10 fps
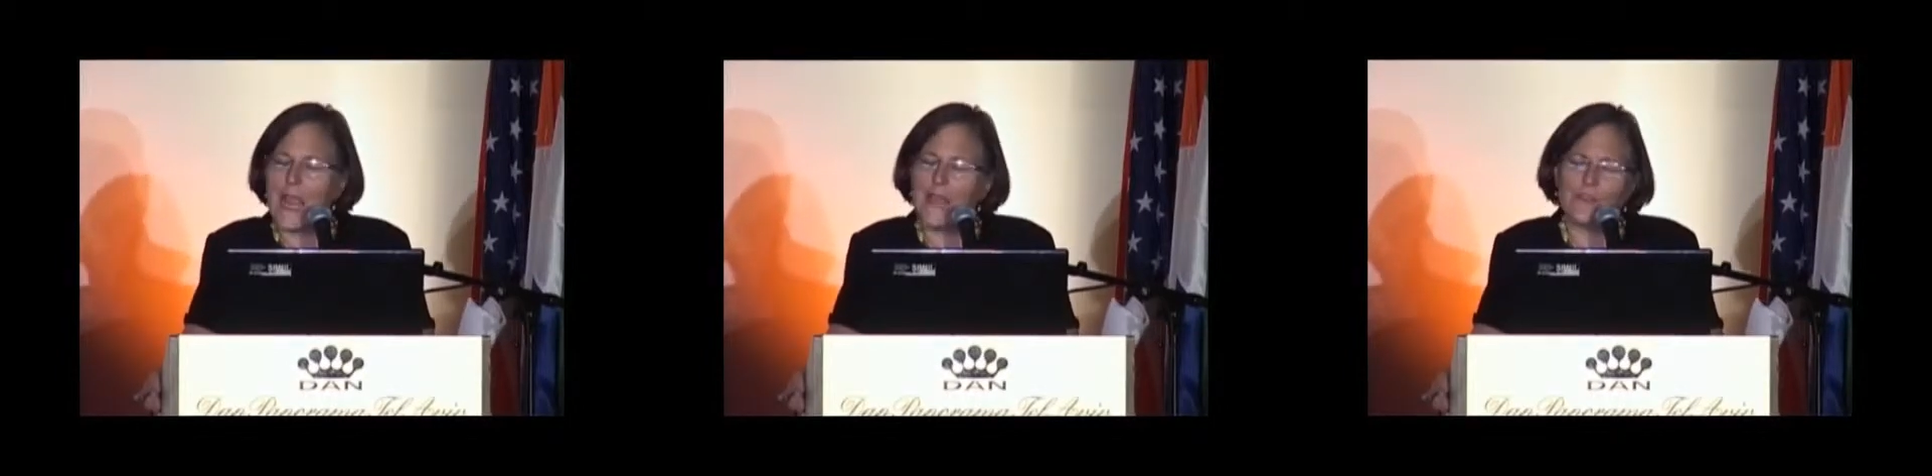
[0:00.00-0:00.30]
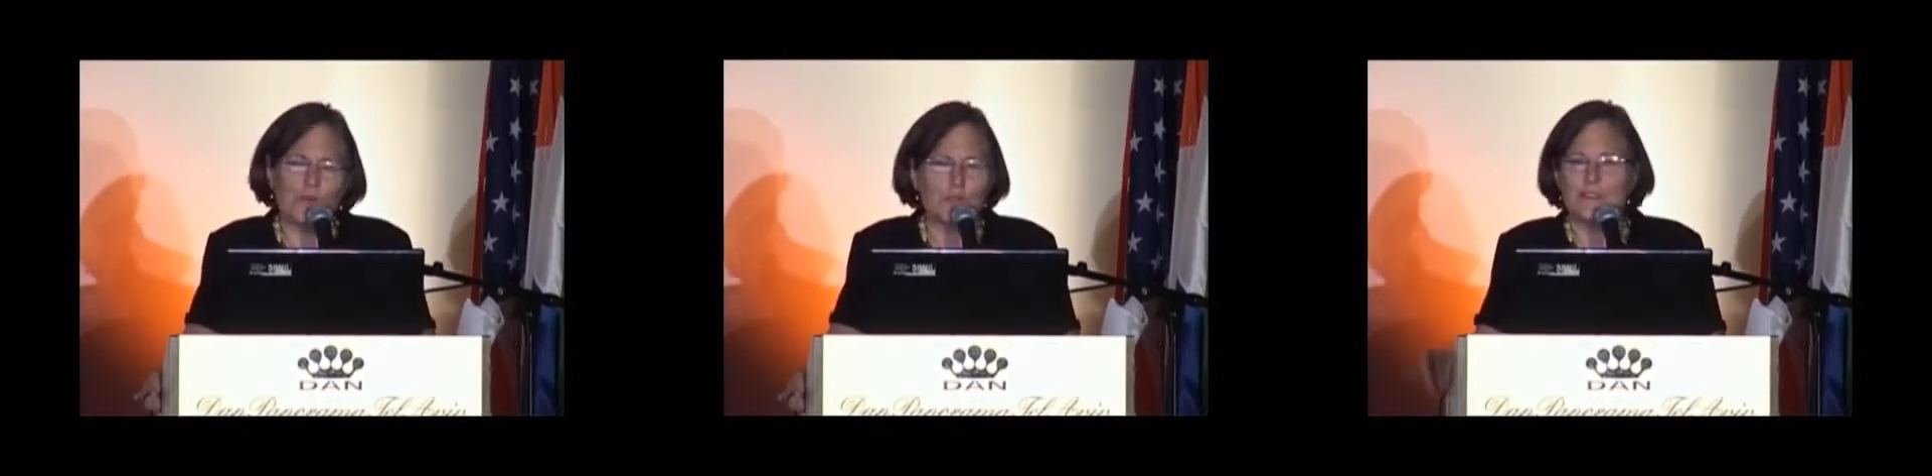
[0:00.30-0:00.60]
And the
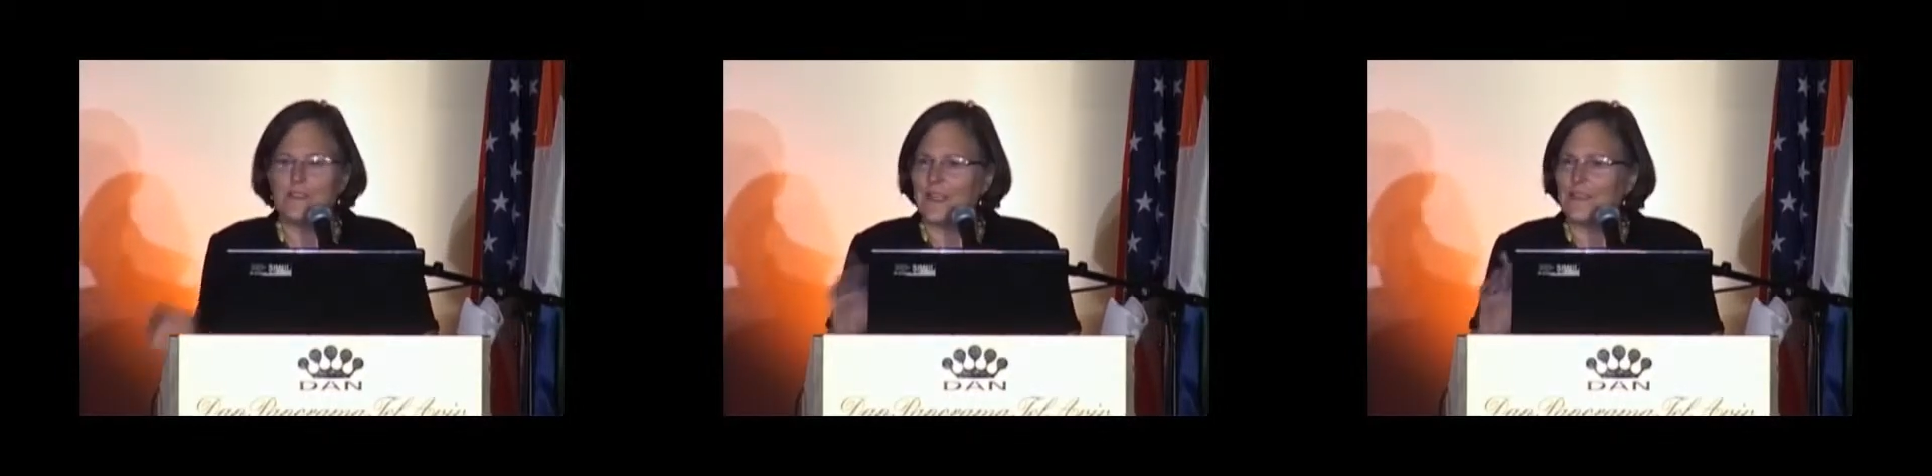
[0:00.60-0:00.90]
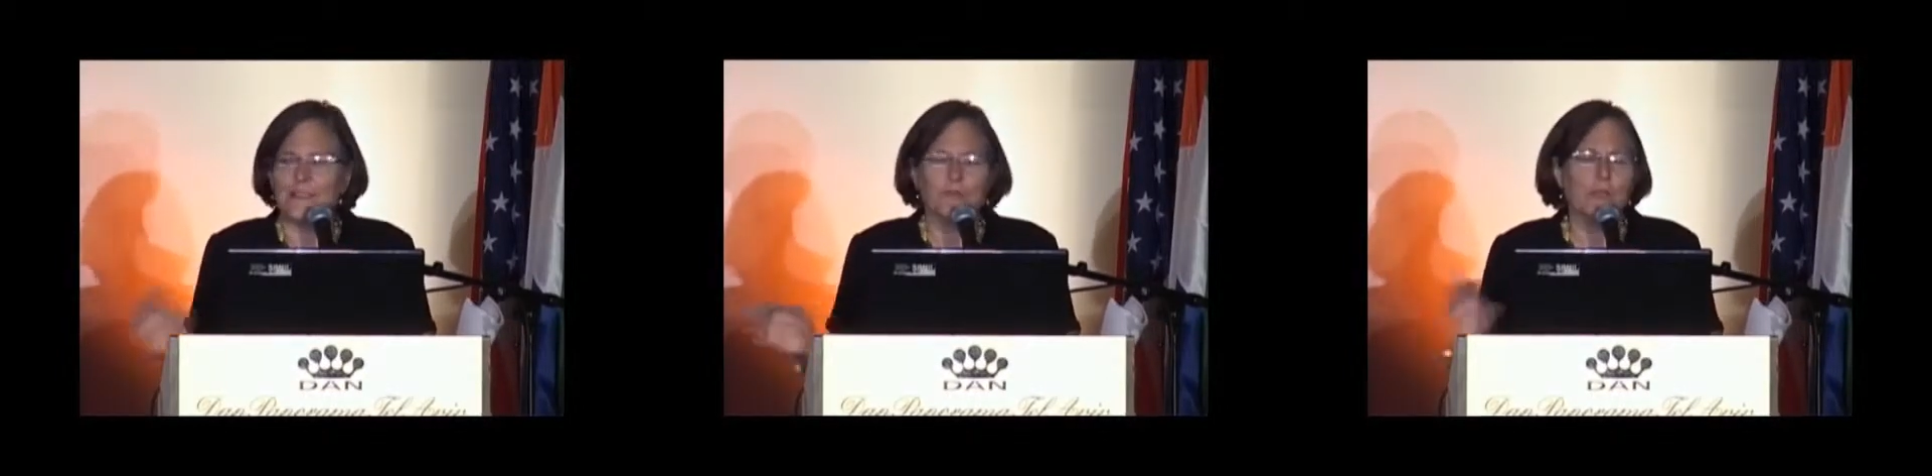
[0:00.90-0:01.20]
court said that
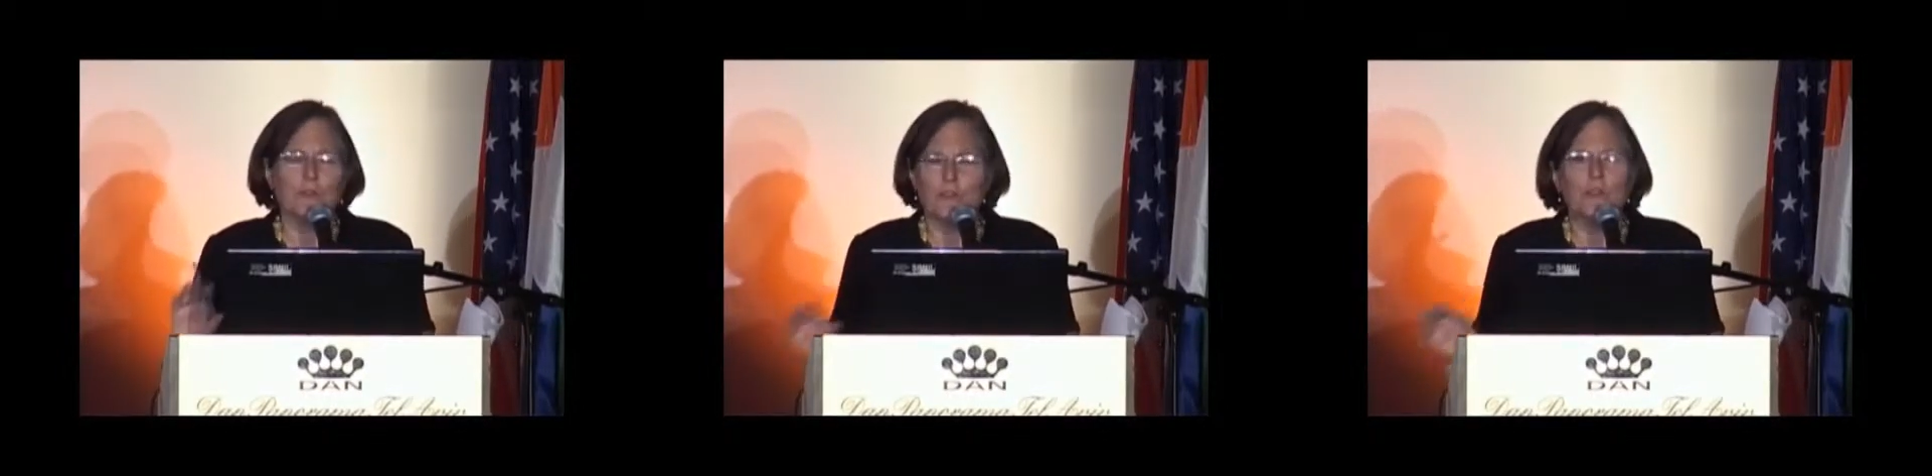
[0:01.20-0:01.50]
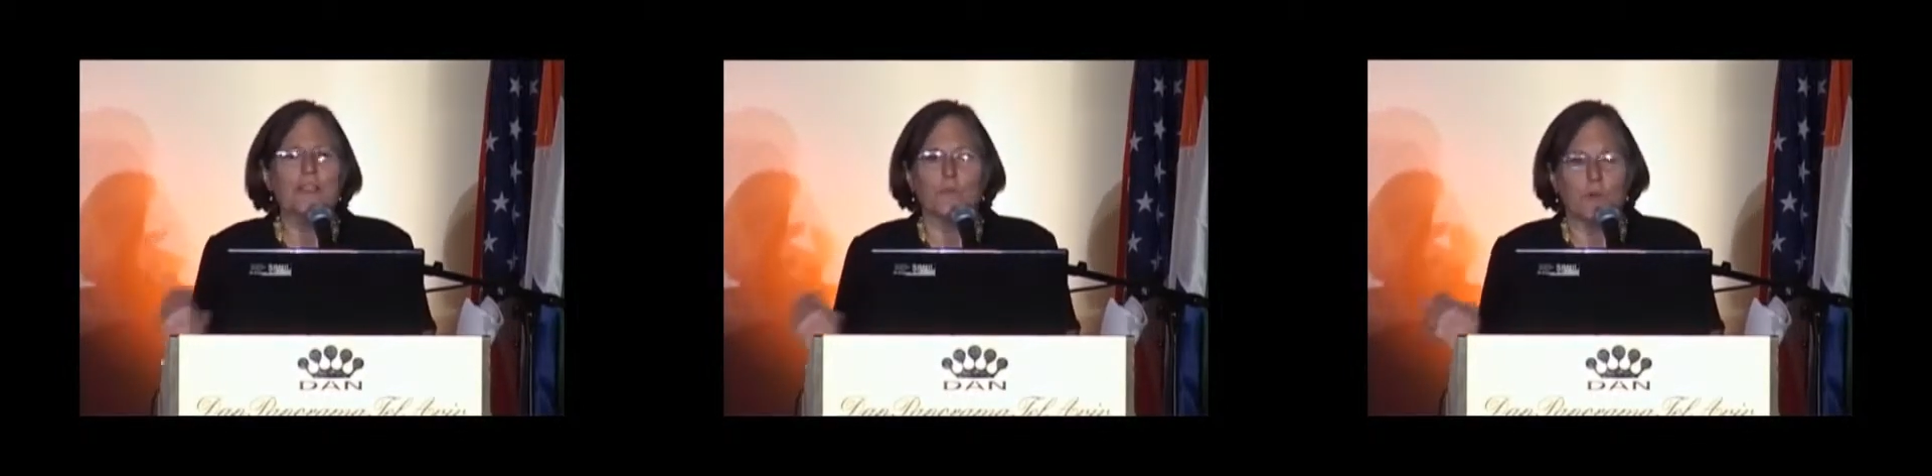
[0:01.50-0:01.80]
we don't
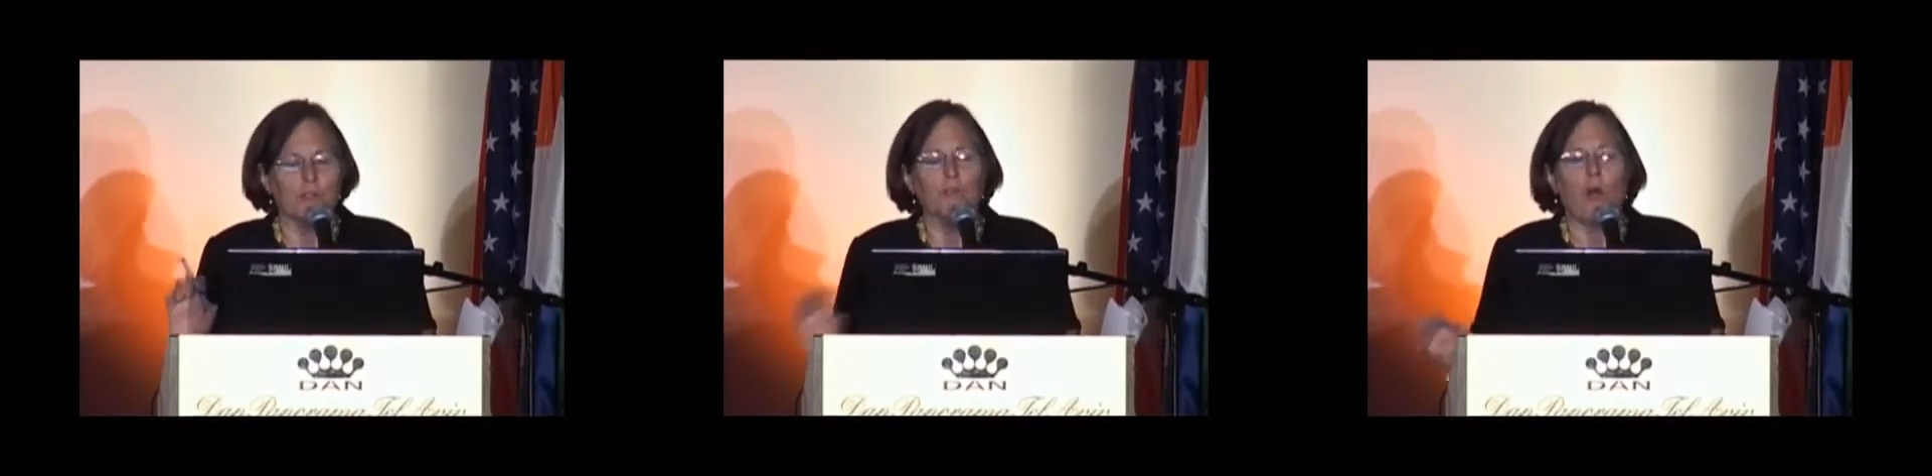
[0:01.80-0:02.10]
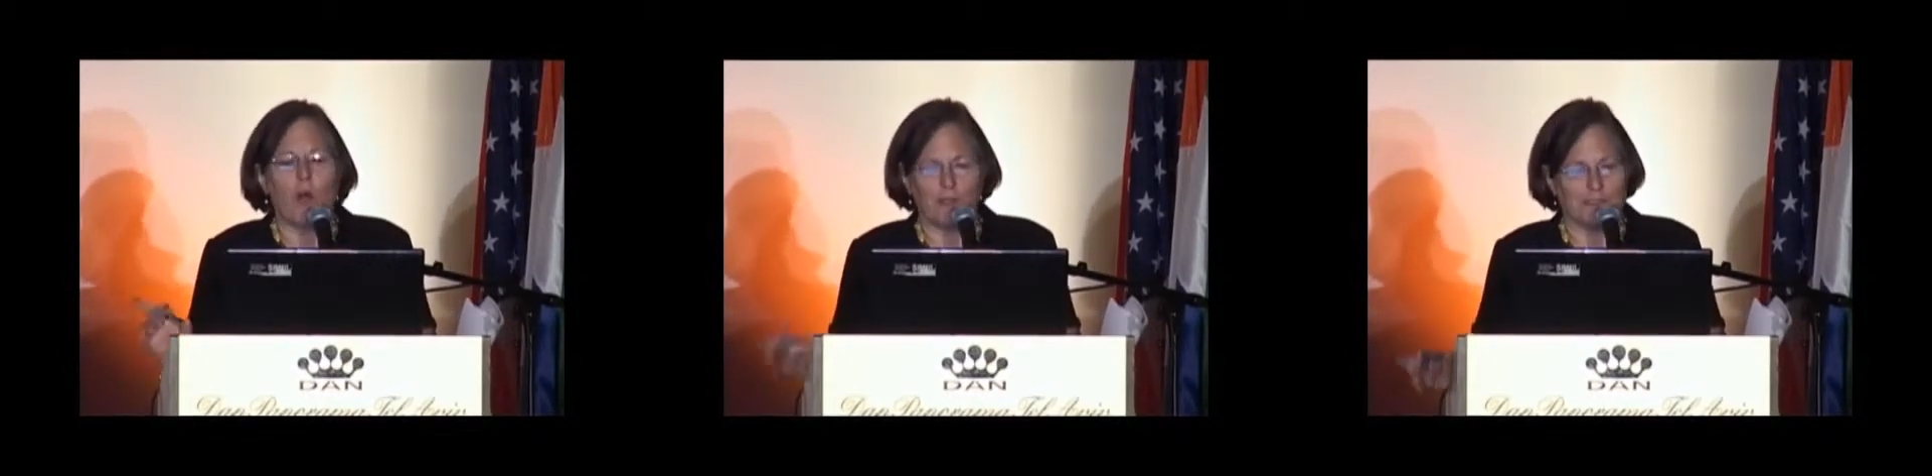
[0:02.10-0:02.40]
look at what you
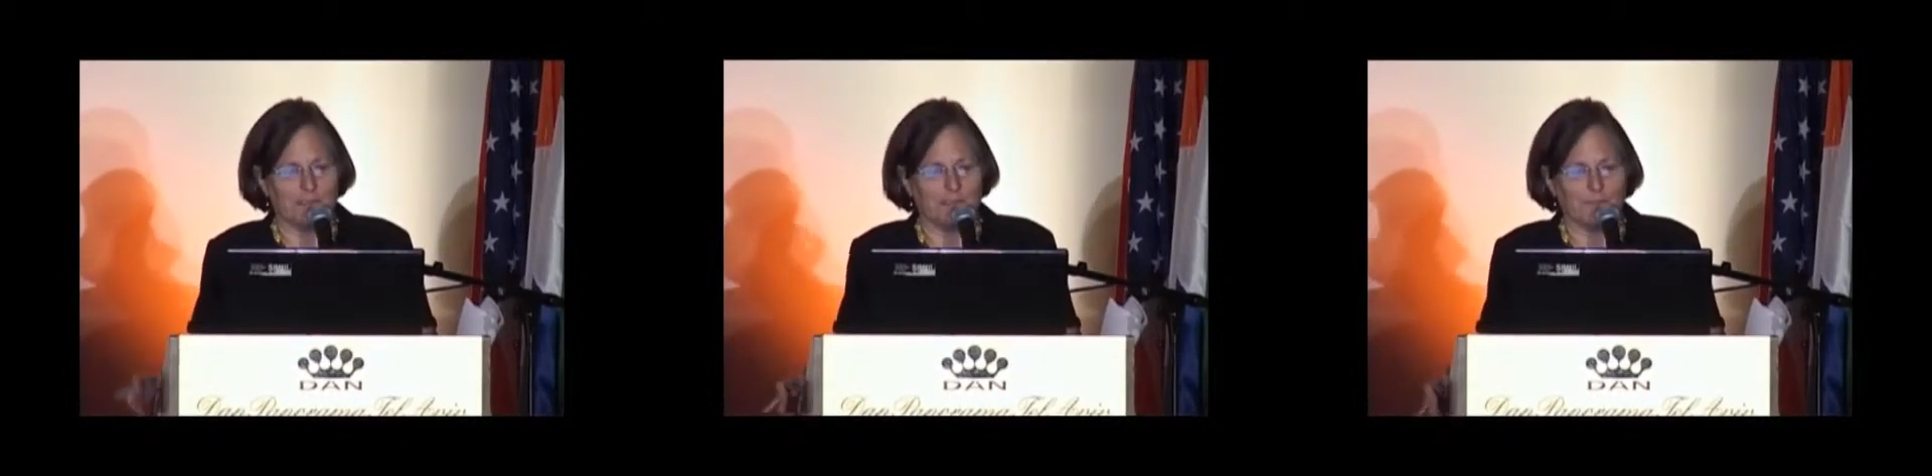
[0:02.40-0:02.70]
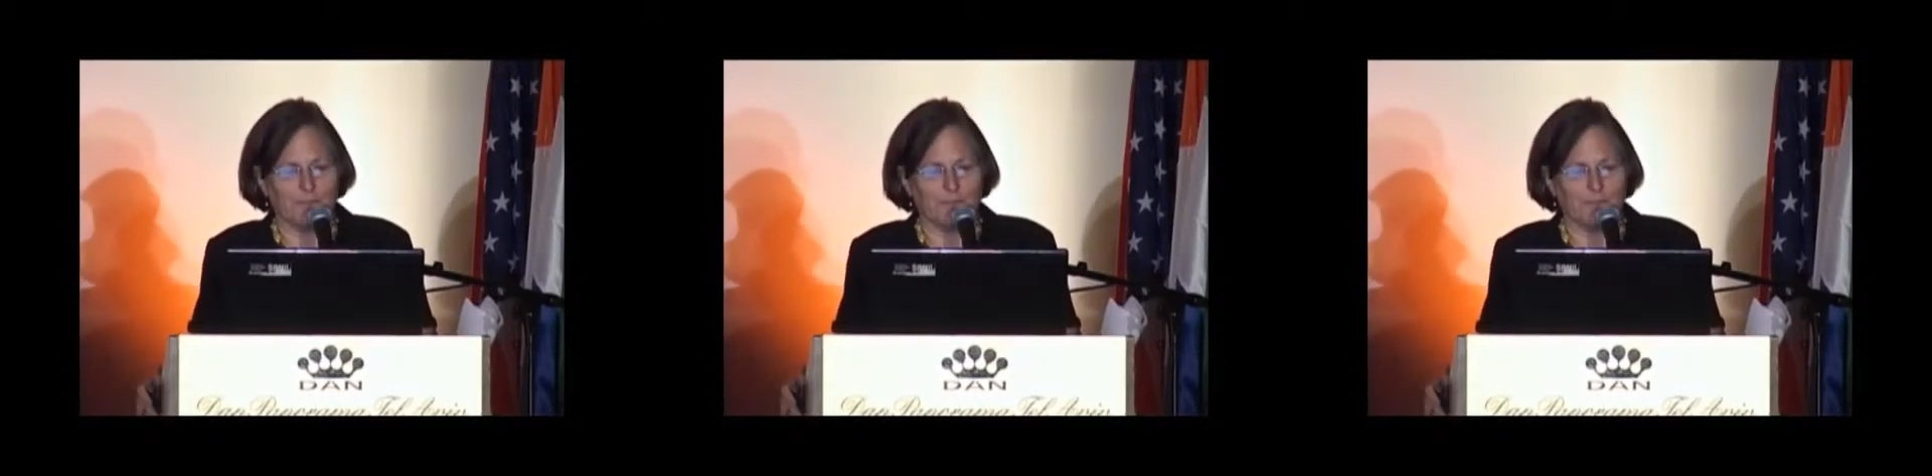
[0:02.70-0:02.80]
call it.